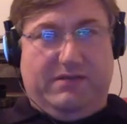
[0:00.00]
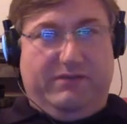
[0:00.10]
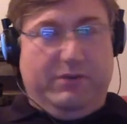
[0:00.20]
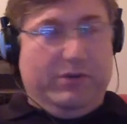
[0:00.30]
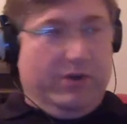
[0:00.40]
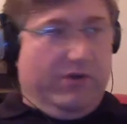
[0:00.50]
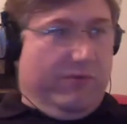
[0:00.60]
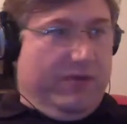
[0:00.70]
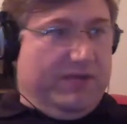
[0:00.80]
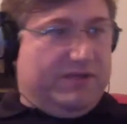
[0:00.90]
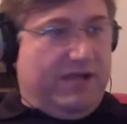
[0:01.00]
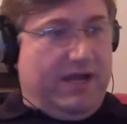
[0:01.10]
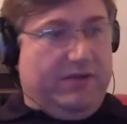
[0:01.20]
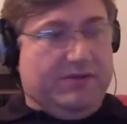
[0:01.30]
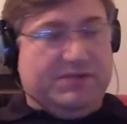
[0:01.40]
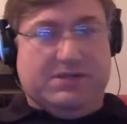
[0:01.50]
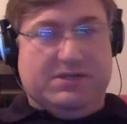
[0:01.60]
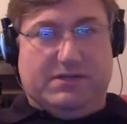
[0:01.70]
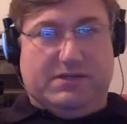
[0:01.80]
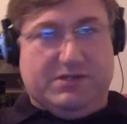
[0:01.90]
If you were to go over my site, you'll see
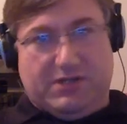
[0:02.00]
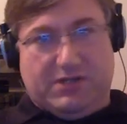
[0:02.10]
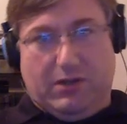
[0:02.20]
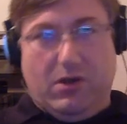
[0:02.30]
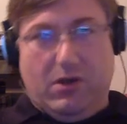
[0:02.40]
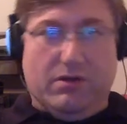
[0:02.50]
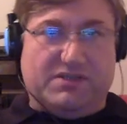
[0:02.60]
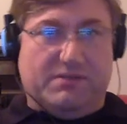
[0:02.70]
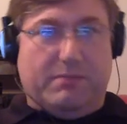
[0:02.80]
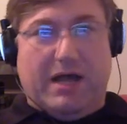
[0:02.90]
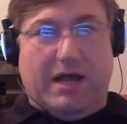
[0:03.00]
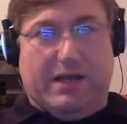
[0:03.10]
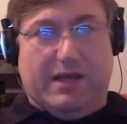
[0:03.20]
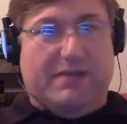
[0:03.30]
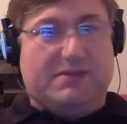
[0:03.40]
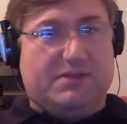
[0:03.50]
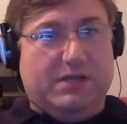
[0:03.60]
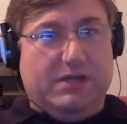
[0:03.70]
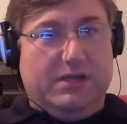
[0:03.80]
just a long list of podcasts